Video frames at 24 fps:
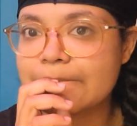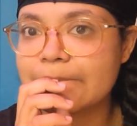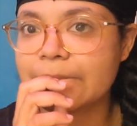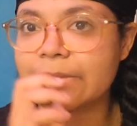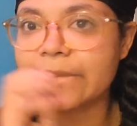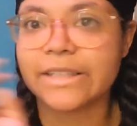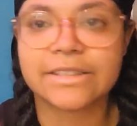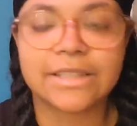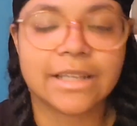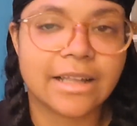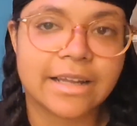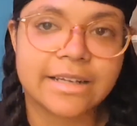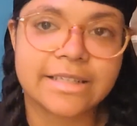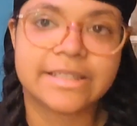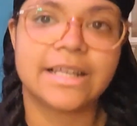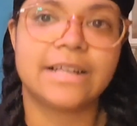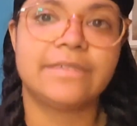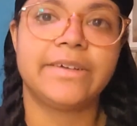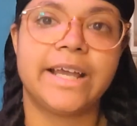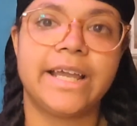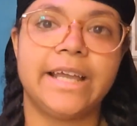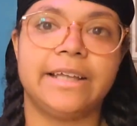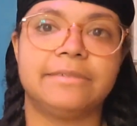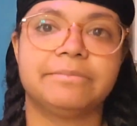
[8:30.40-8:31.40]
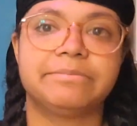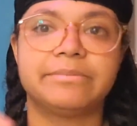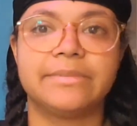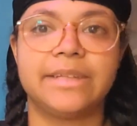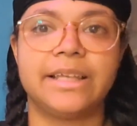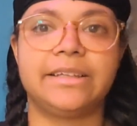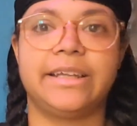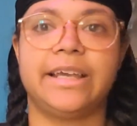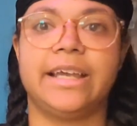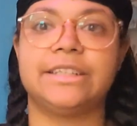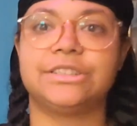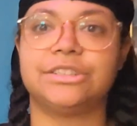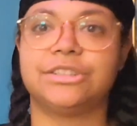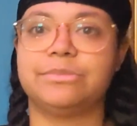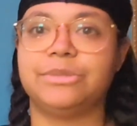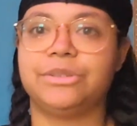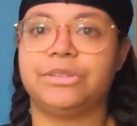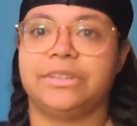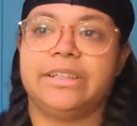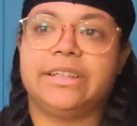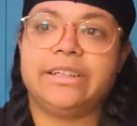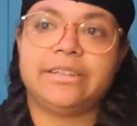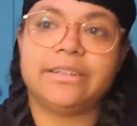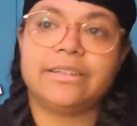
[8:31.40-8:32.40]
There's a lot of self-hate in the Asian
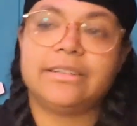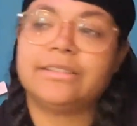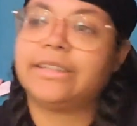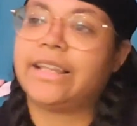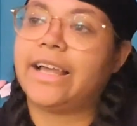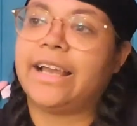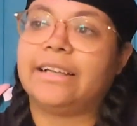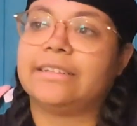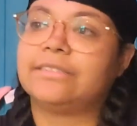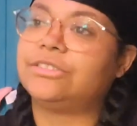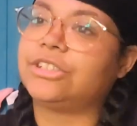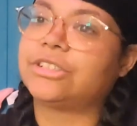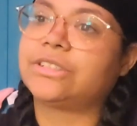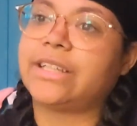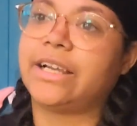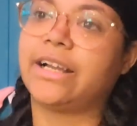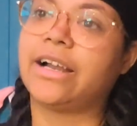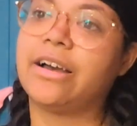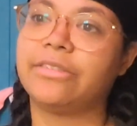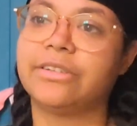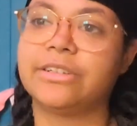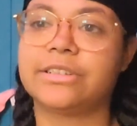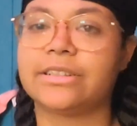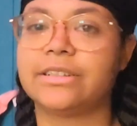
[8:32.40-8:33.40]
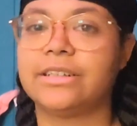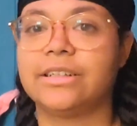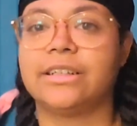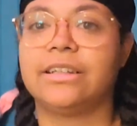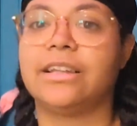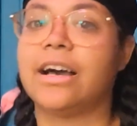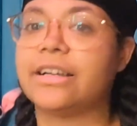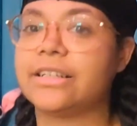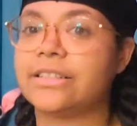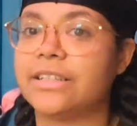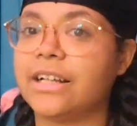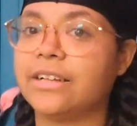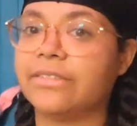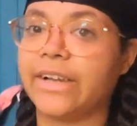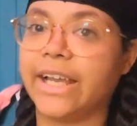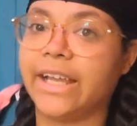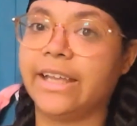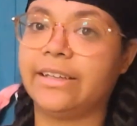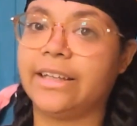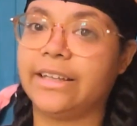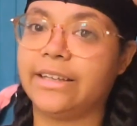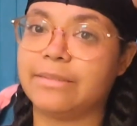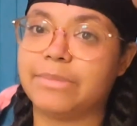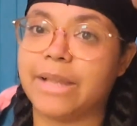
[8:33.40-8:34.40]
community. Like, just like how there's a lot of
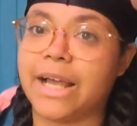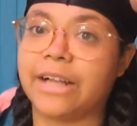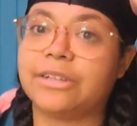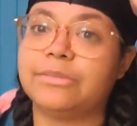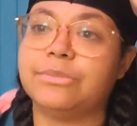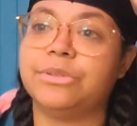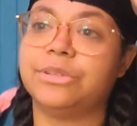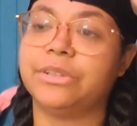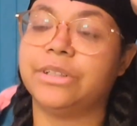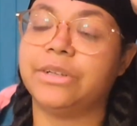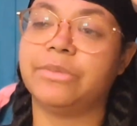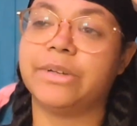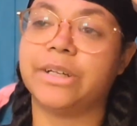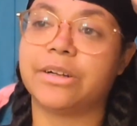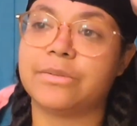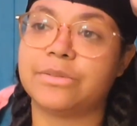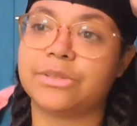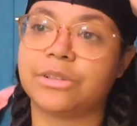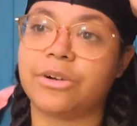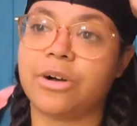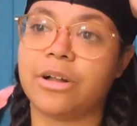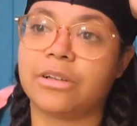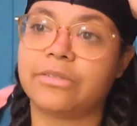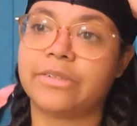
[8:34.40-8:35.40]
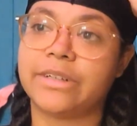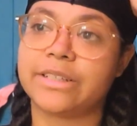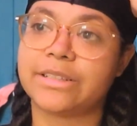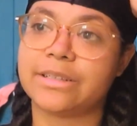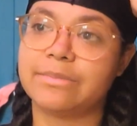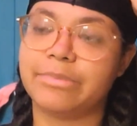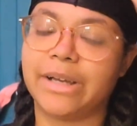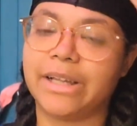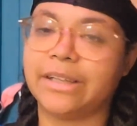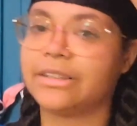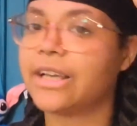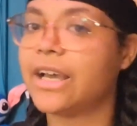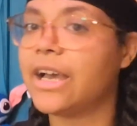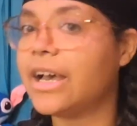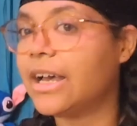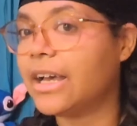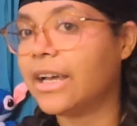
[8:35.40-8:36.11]
self-hate in the black community when it comes to colorism, but